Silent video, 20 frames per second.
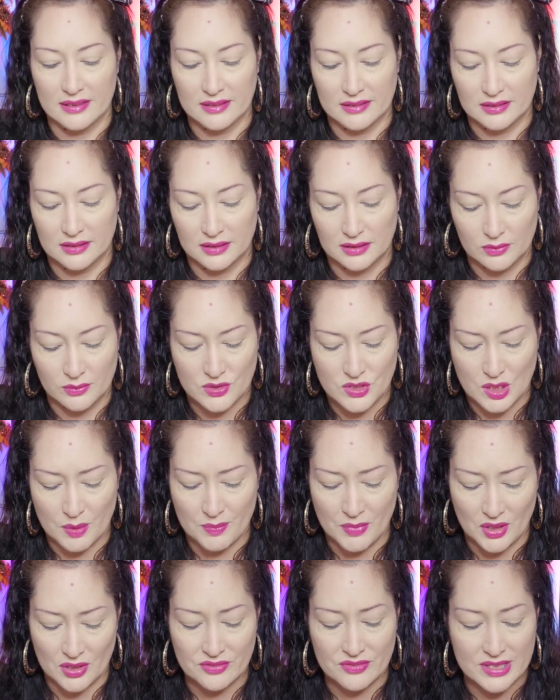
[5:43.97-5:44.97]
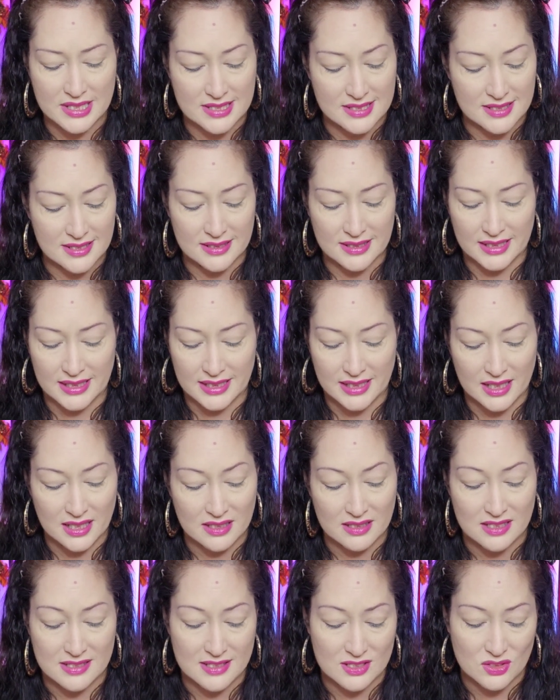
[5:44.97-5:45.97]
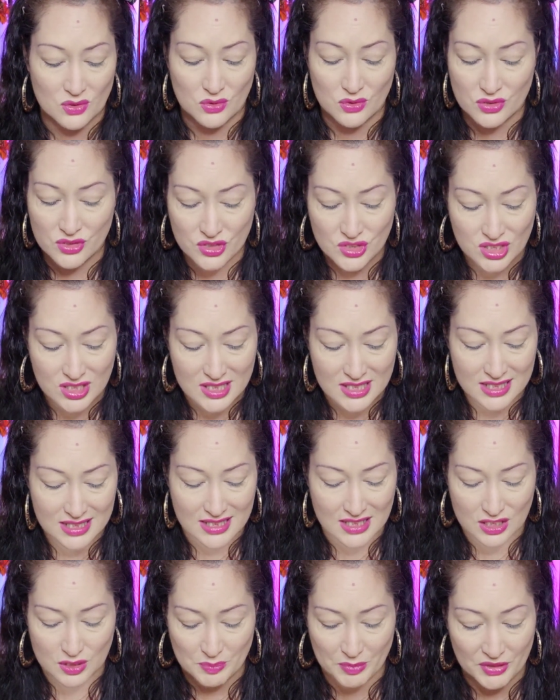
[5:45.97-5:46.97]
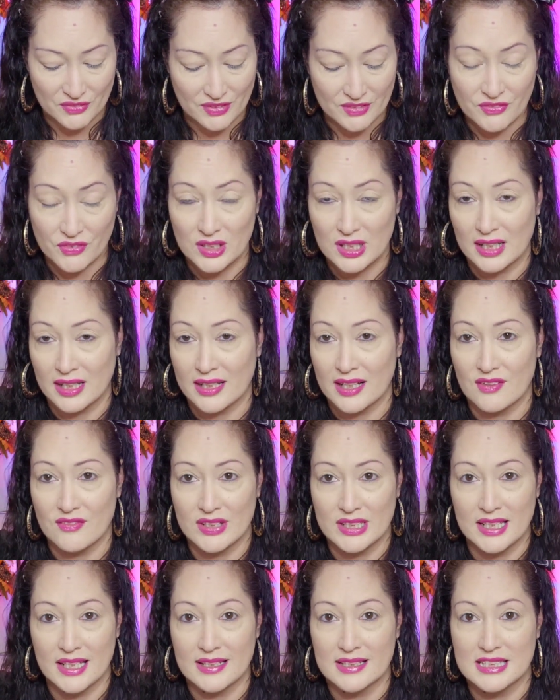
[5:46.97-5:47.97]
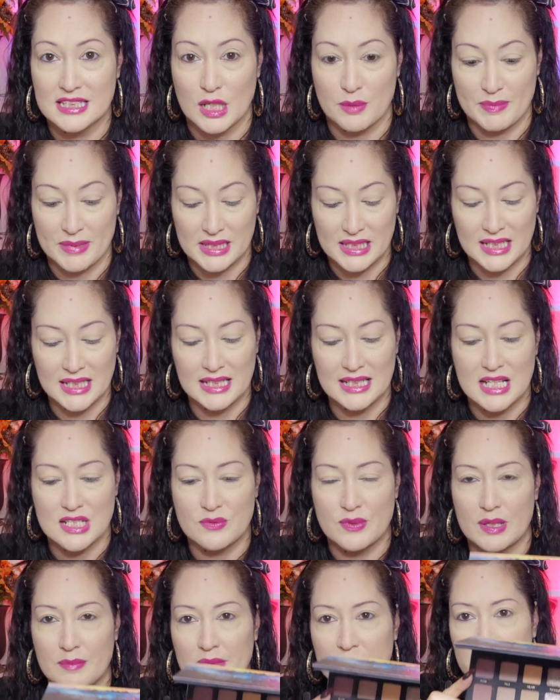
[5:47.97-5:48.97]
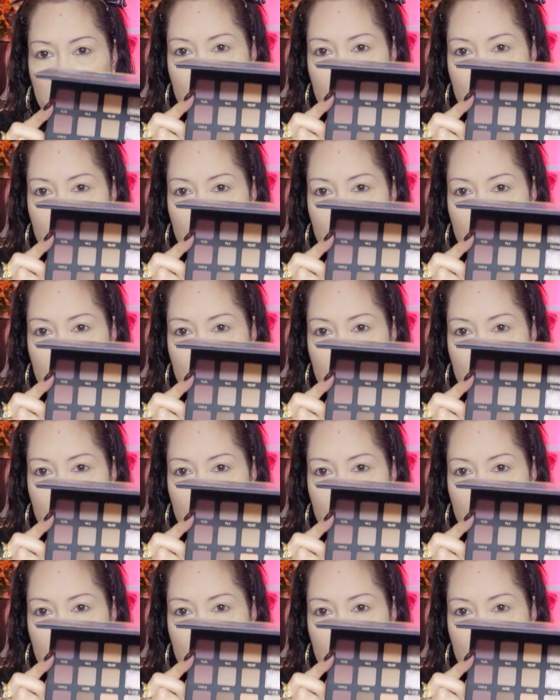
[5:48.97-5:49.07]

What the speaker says: which I bought recently. This is gorgeous. This is perfect for like an everyday type of thing. That's what I'm gonna